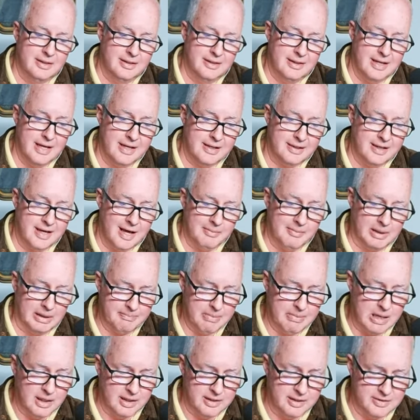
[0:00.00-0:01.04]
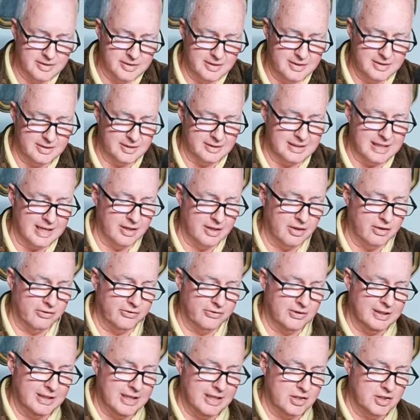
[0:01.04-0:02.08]
economic policies and the health
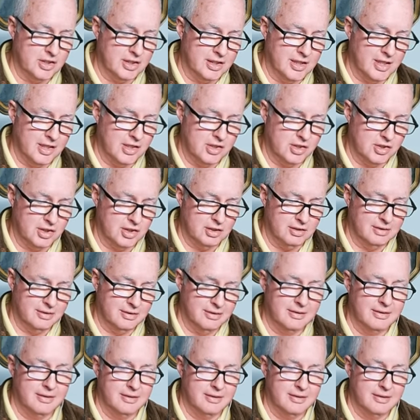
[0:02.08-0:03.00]
and education